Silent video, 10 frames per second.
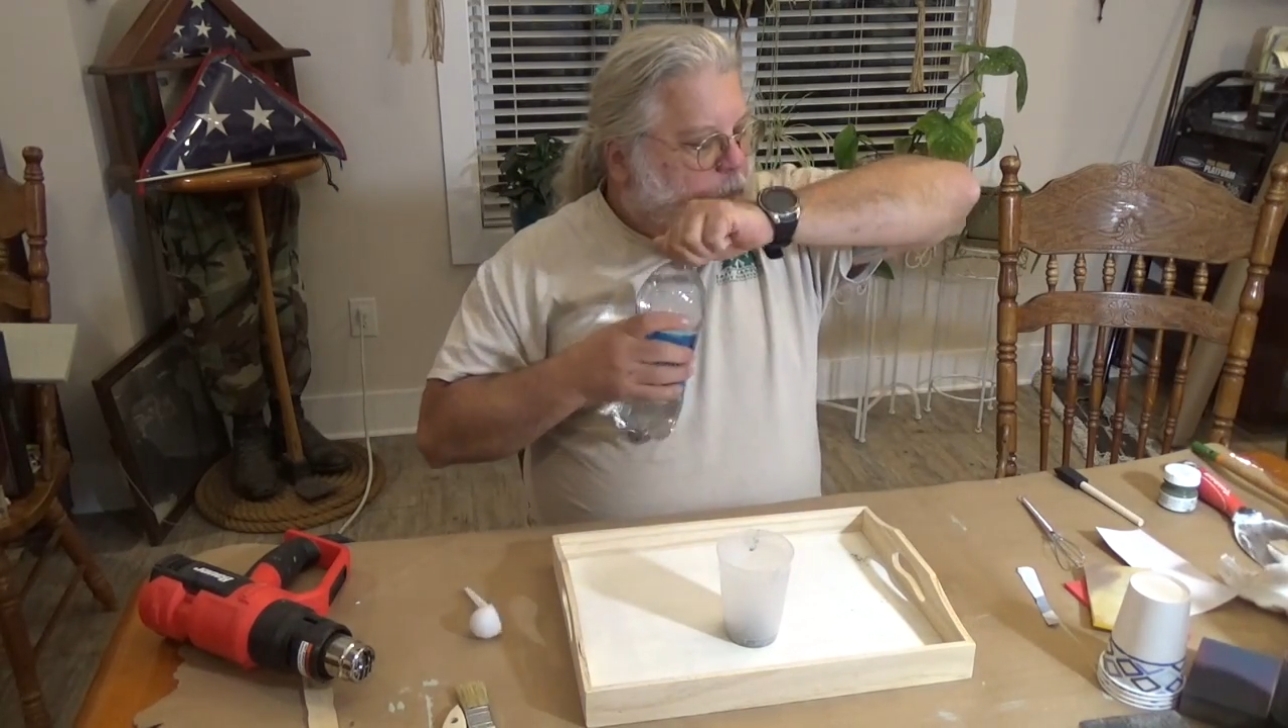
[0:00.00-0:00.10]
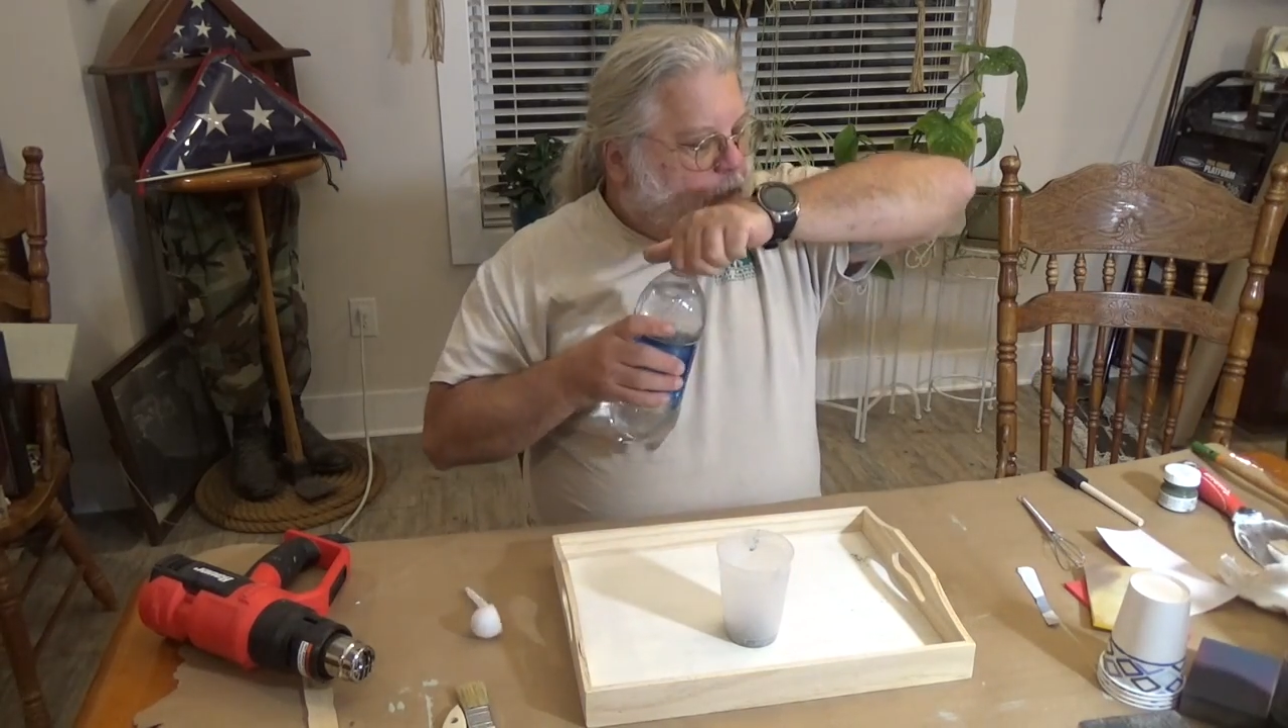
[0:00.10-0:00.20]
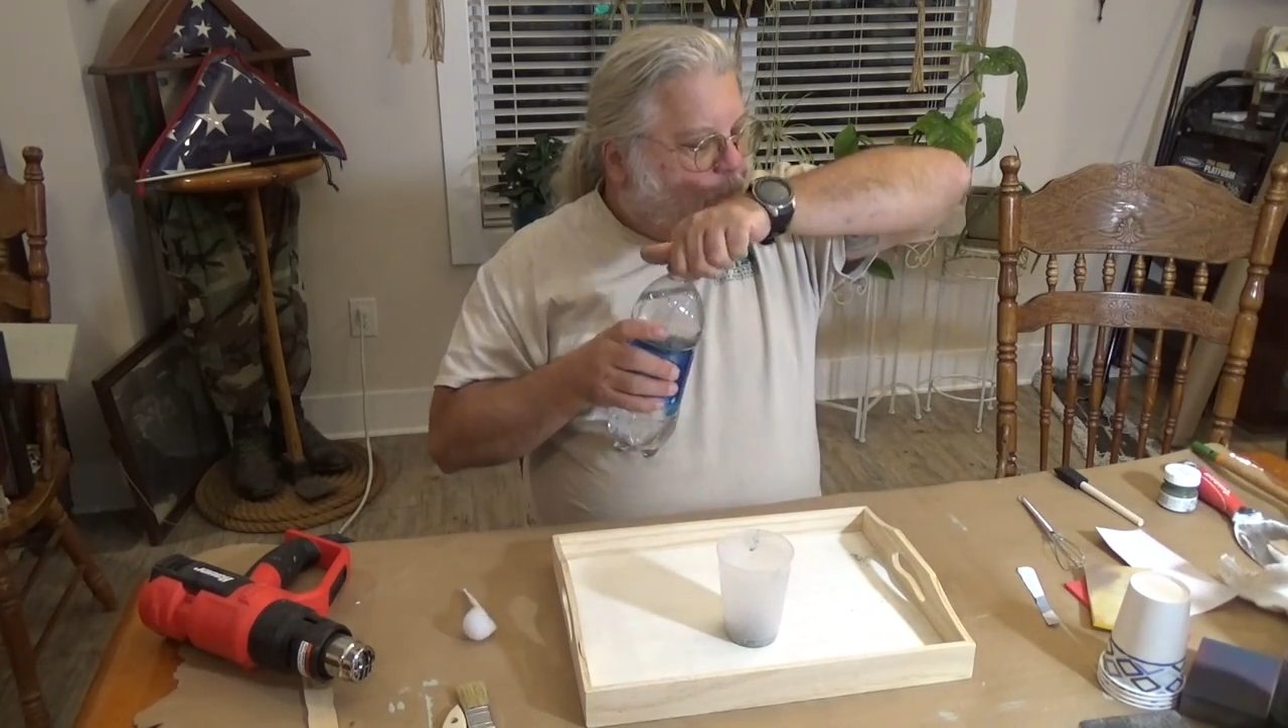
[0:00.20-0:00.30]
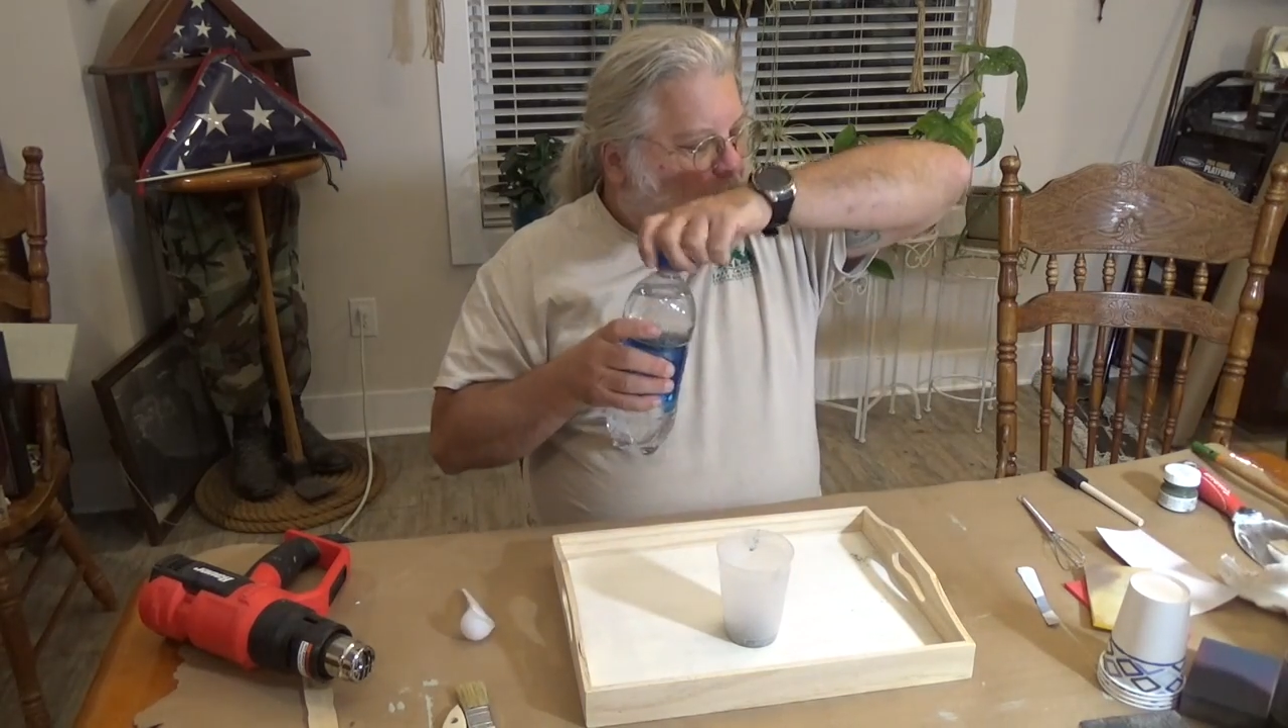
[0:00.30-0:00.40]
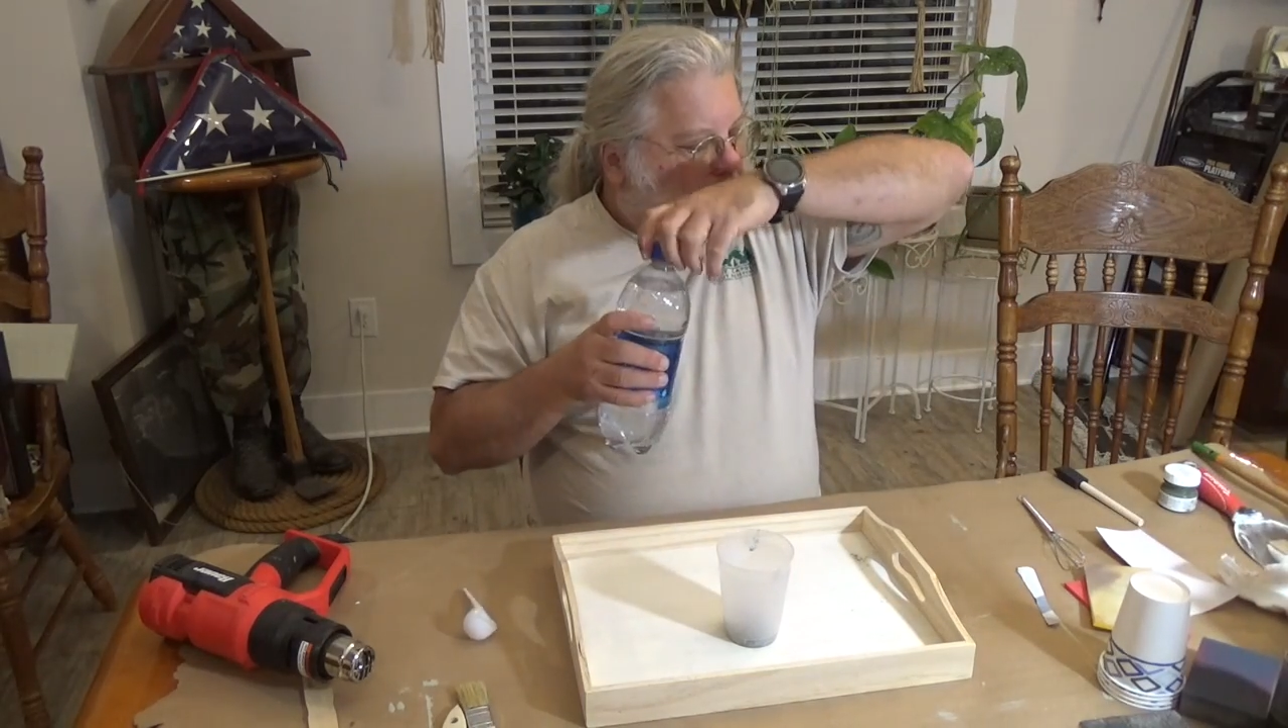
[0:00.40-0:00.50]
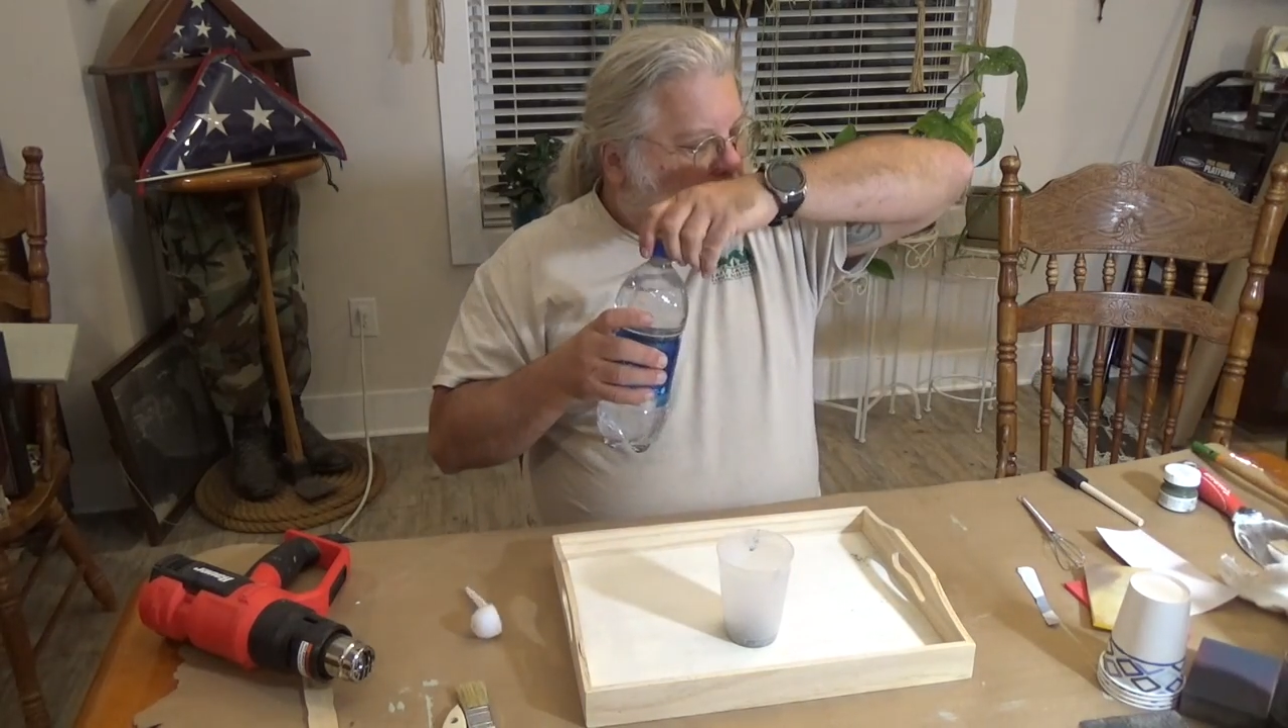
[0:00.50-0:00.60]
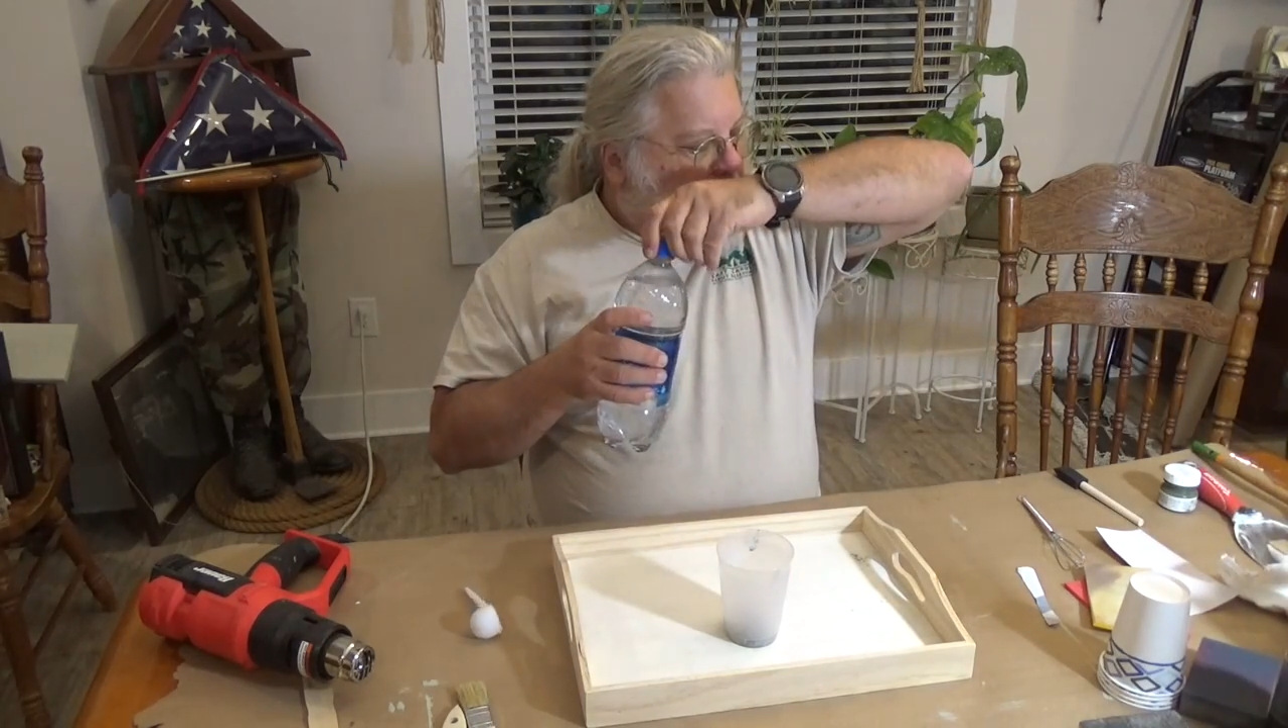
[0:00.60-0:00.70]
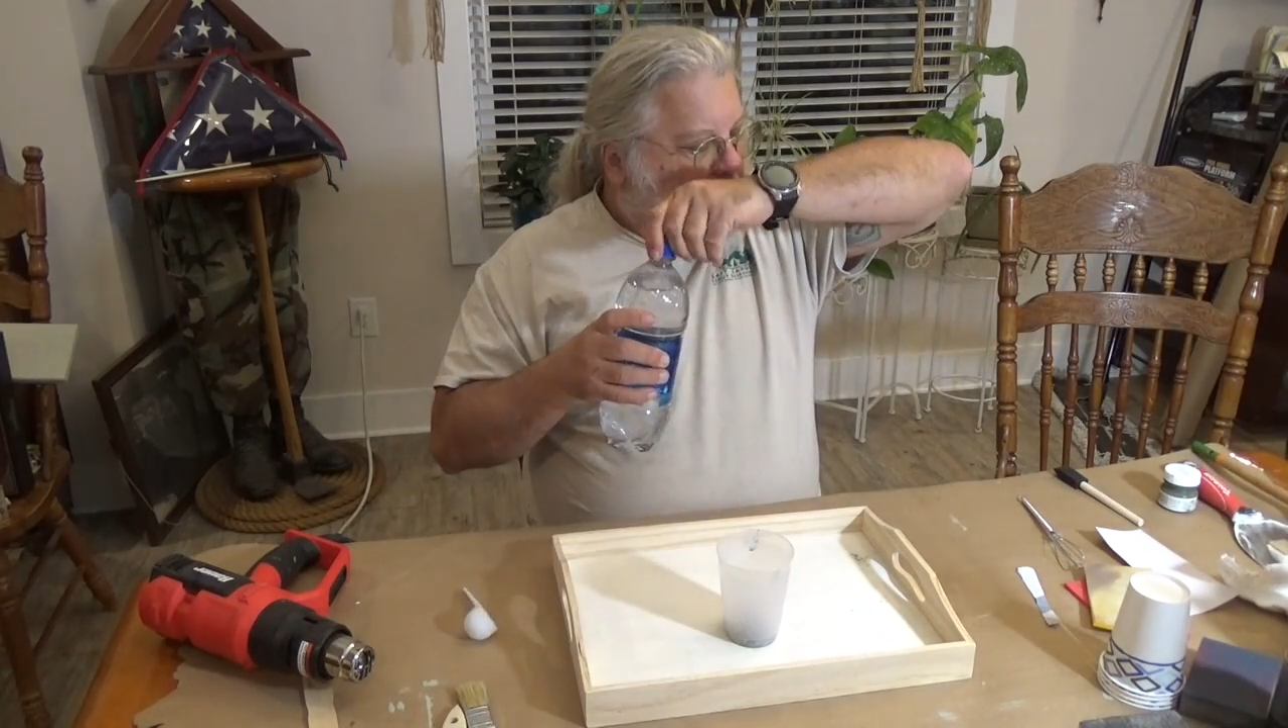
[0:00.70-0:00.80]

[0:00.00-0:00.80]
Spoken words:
nice water